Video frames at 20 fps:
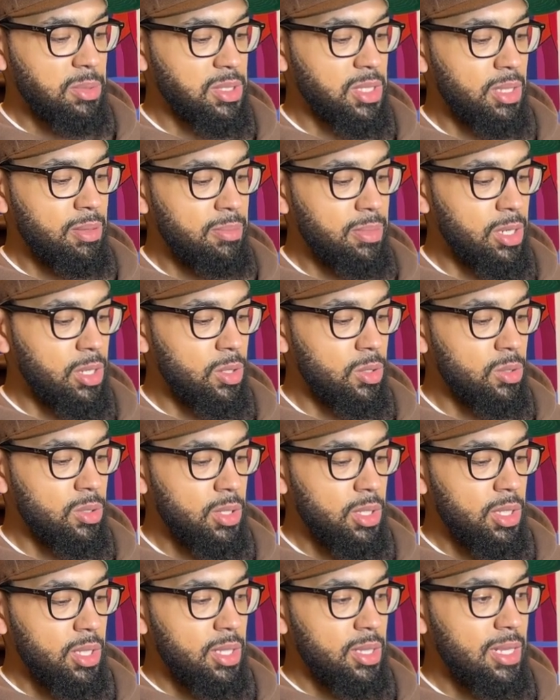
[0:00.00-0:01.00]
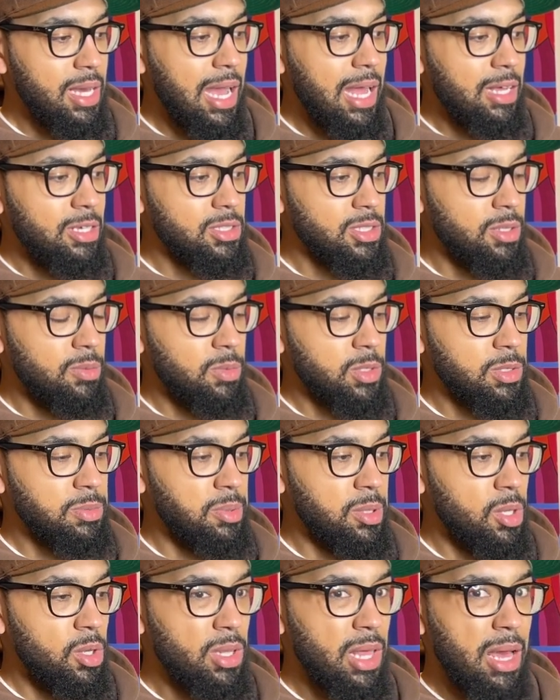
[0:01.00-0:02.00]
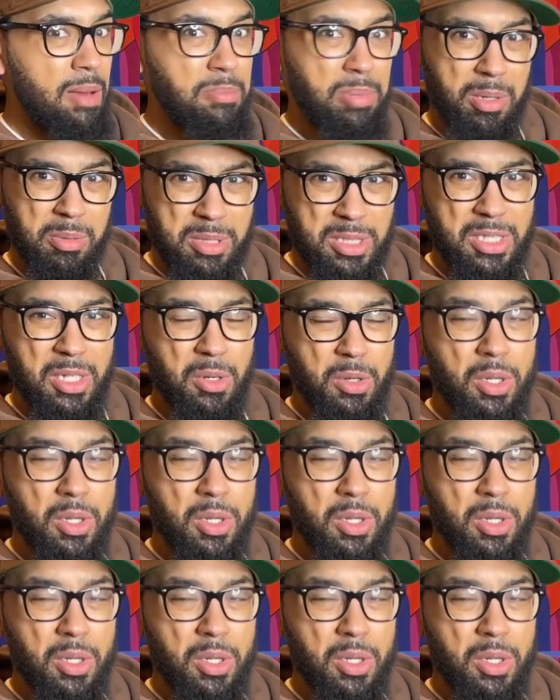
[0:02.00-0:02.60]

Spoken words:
was in the middle. The Holosun was below that, but it was still